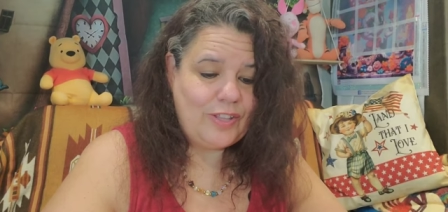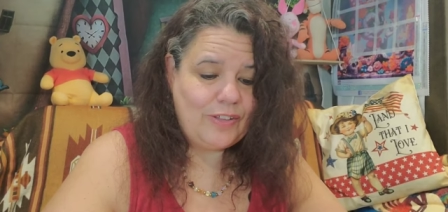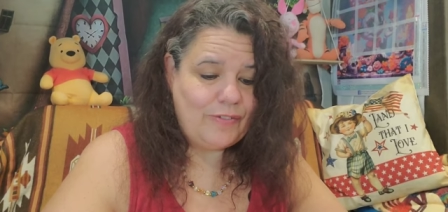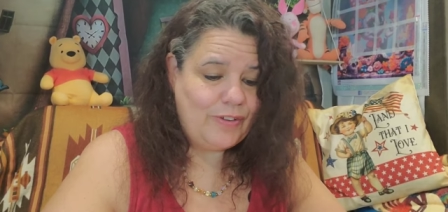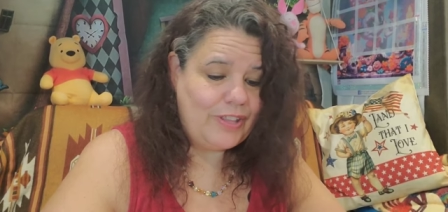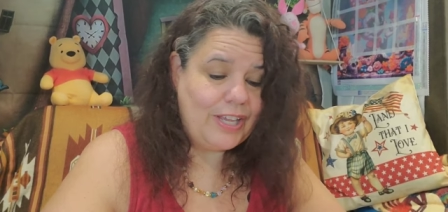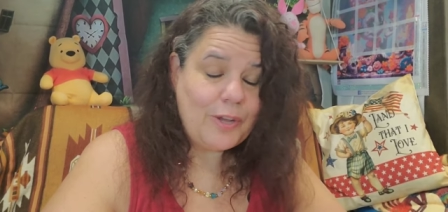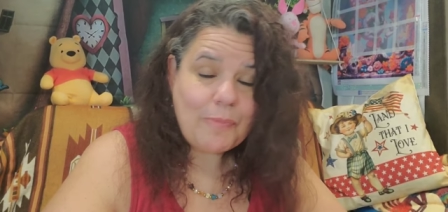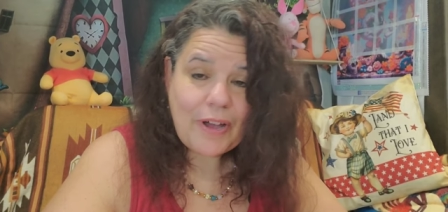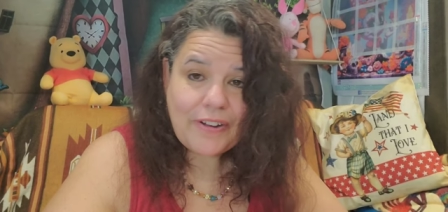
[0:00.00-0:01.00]
If you think
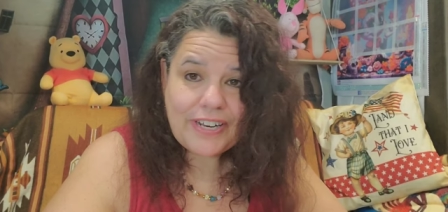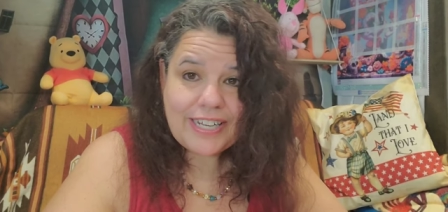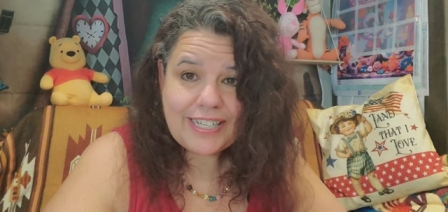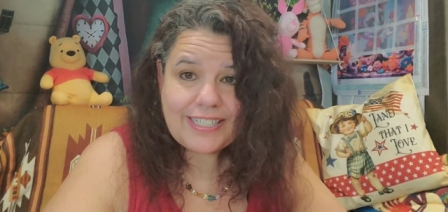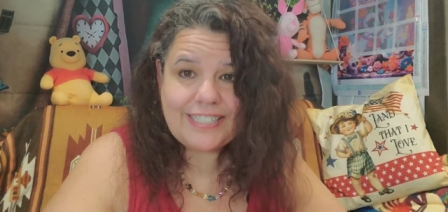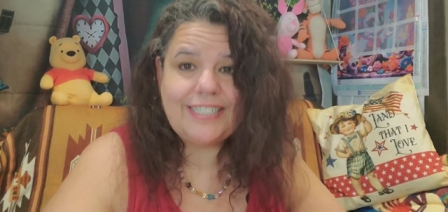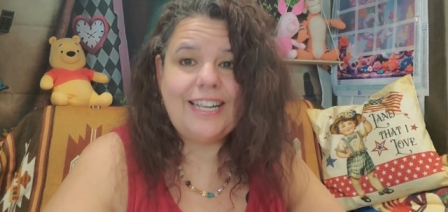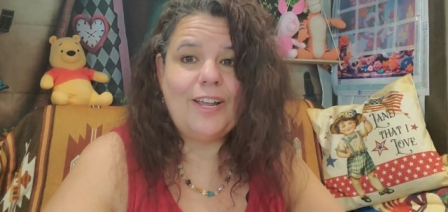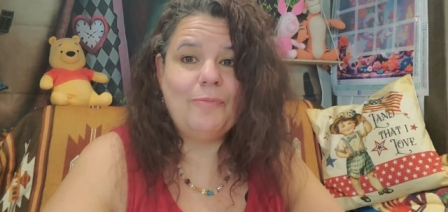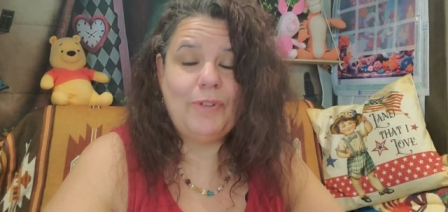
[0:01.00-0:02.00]
about it
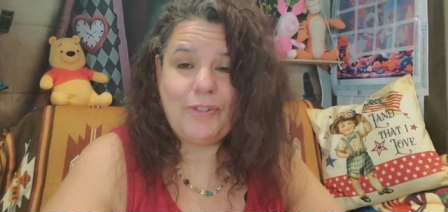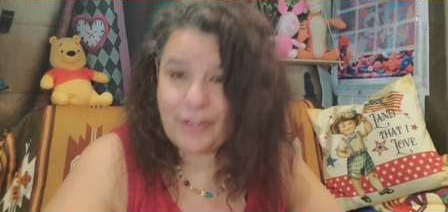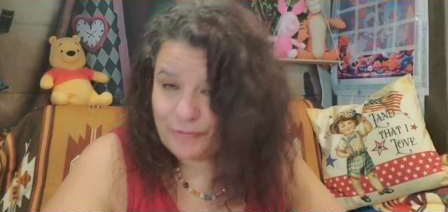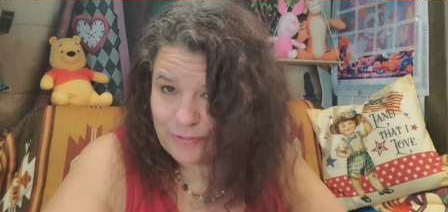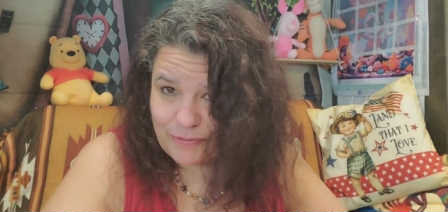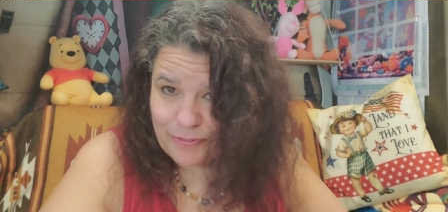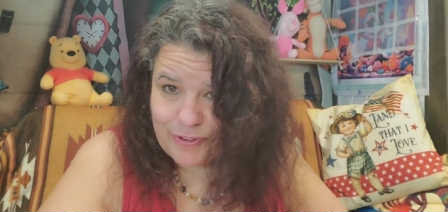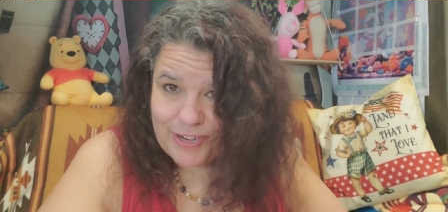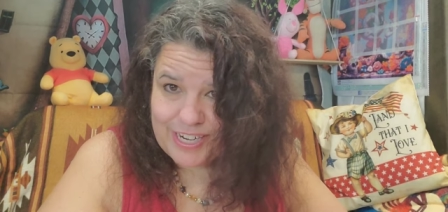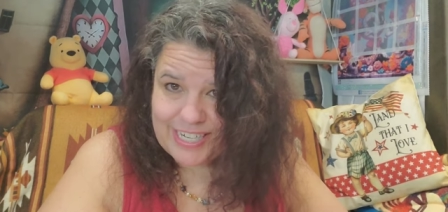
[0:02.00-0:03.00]
and be grateful
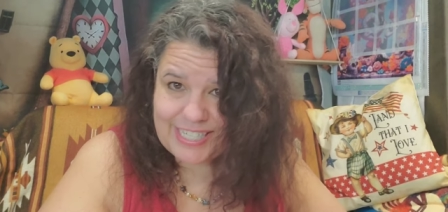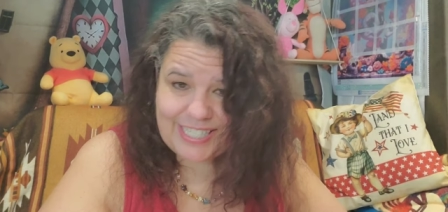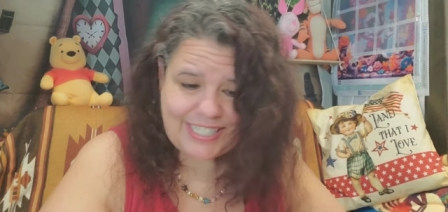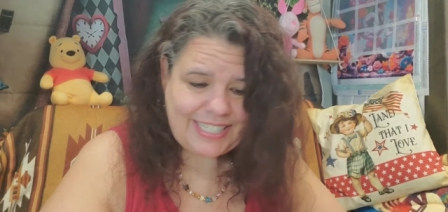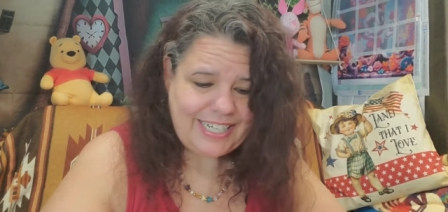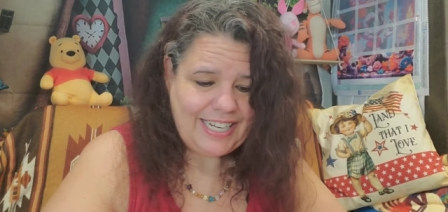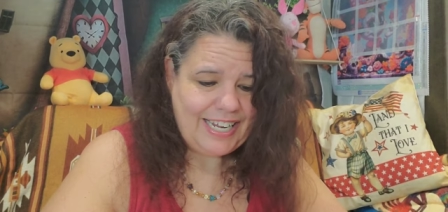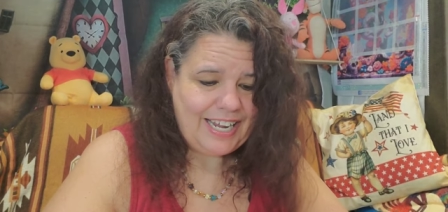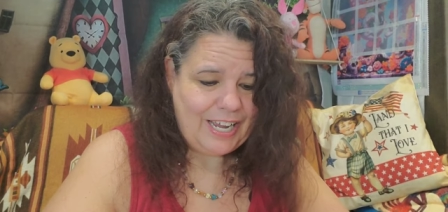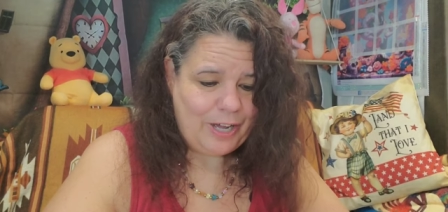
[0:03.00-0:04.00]
for it,
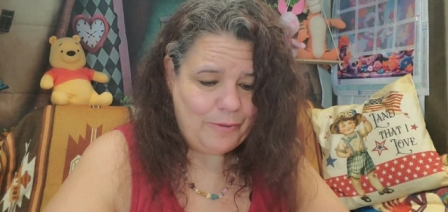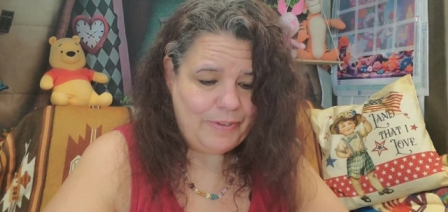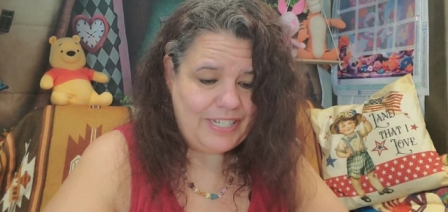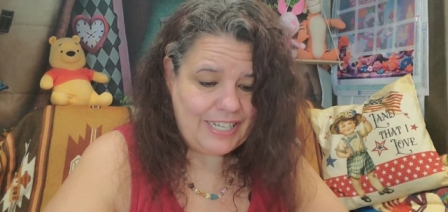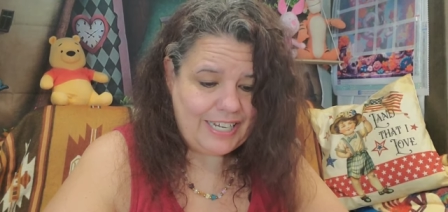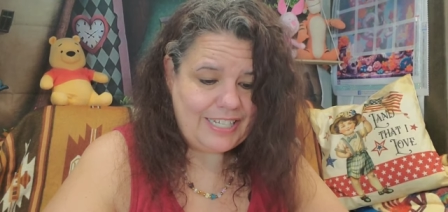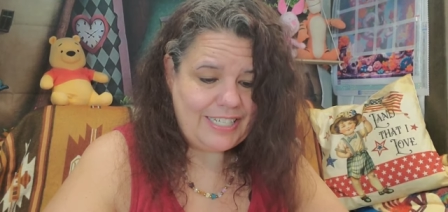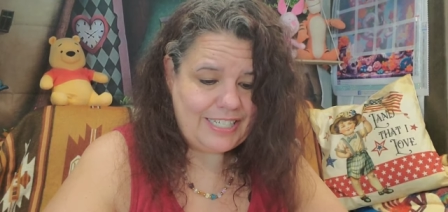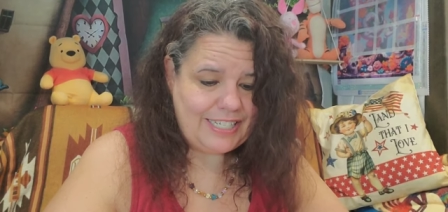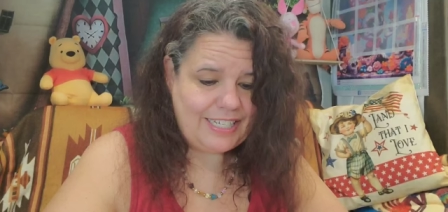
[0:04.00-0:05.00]
it
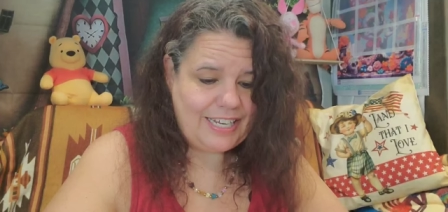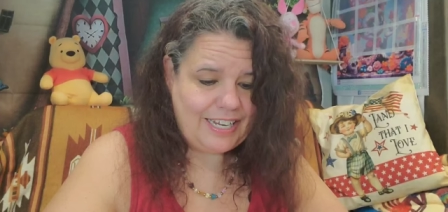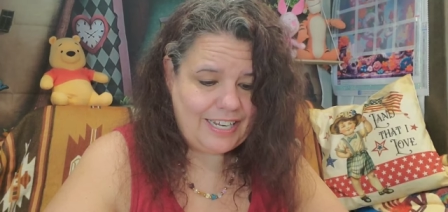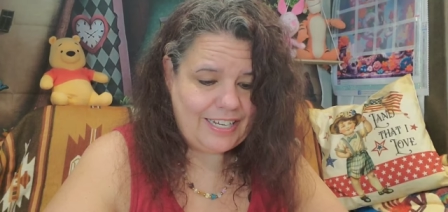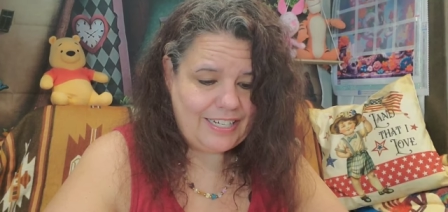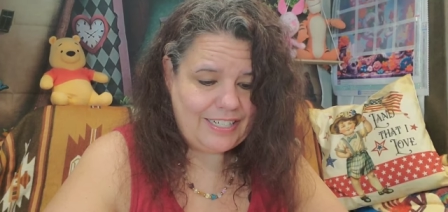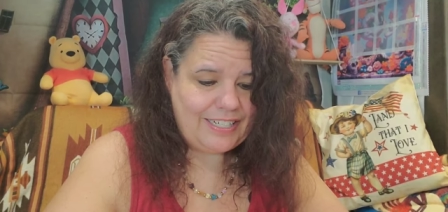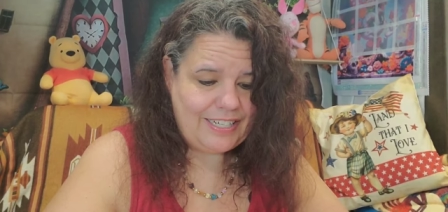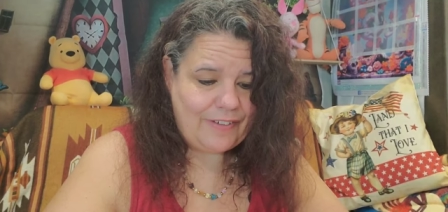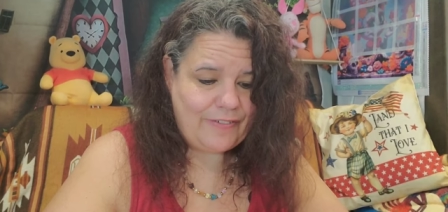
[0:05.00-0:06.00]
does
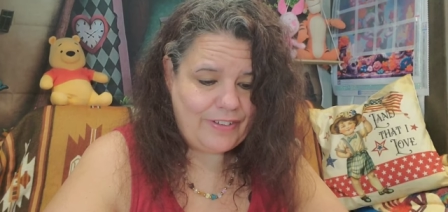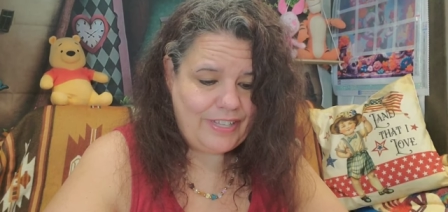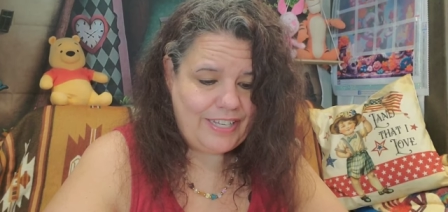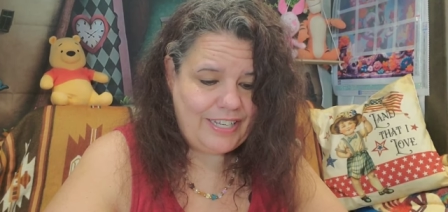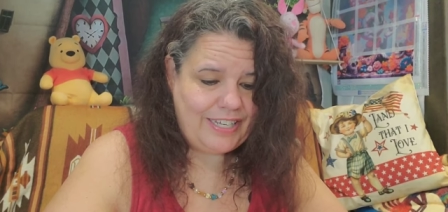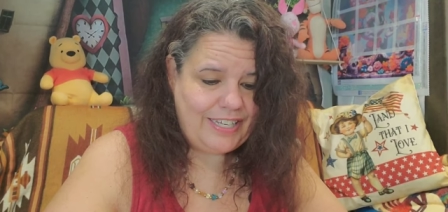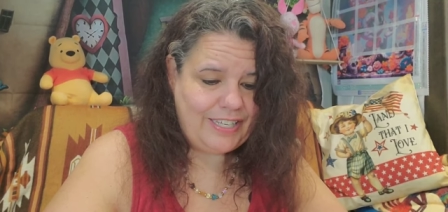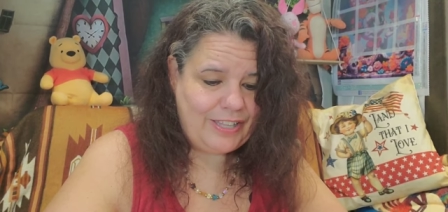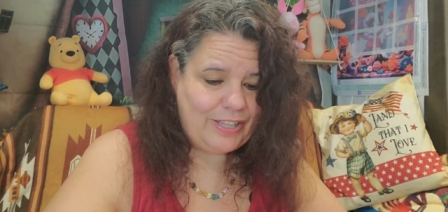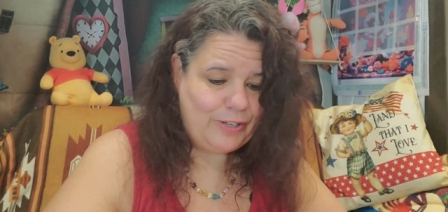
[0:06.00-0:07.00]

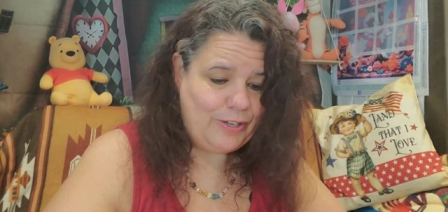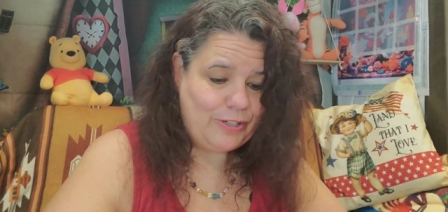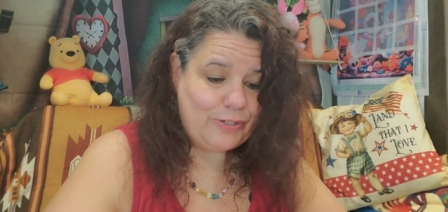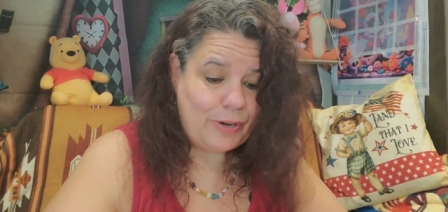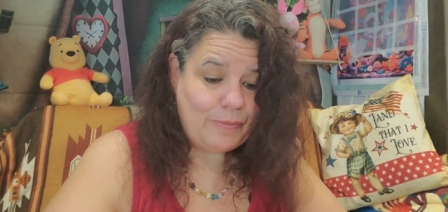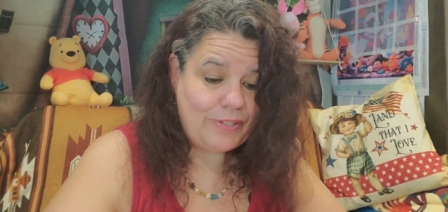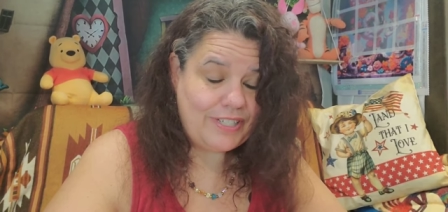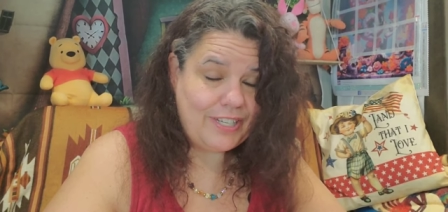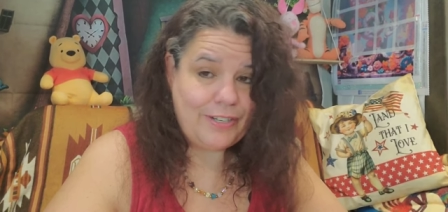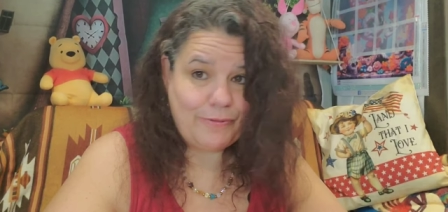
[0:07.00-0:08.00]
definitely, your
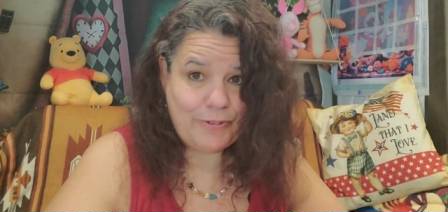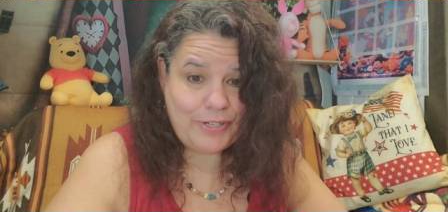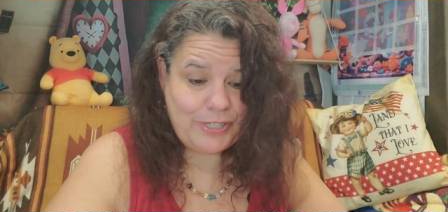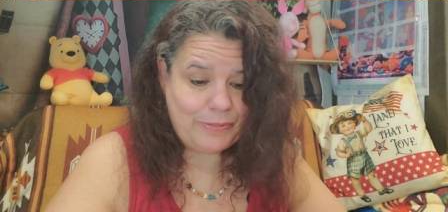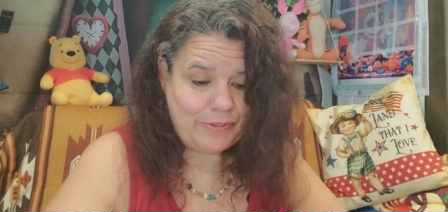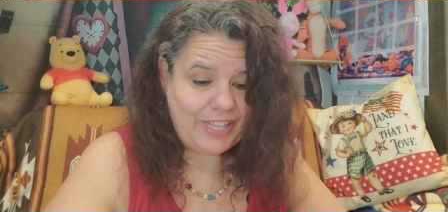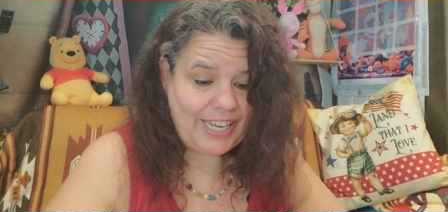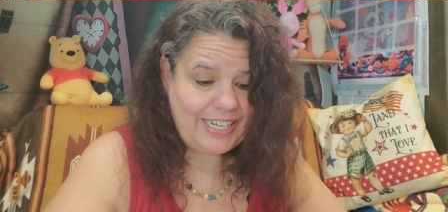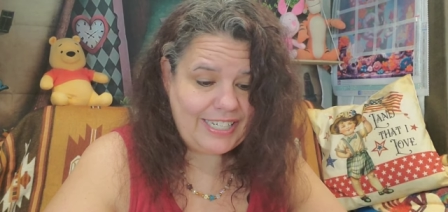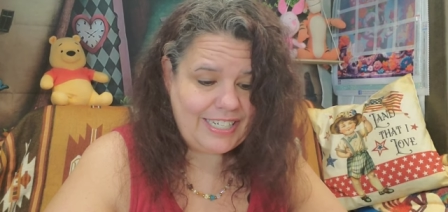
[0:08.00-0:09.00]
troubles and your worries will
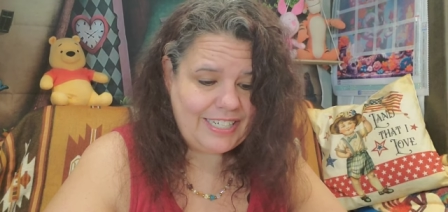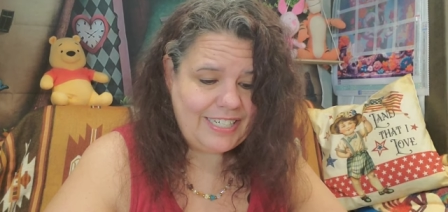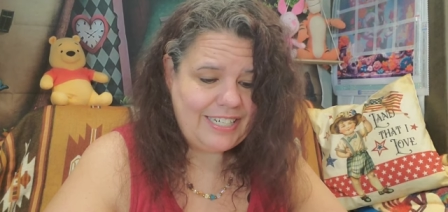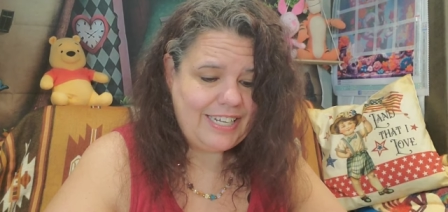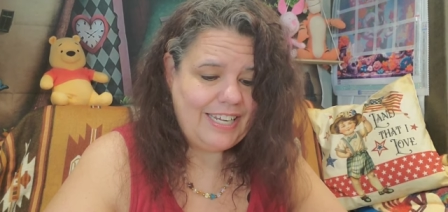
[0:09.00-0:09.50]
lighten.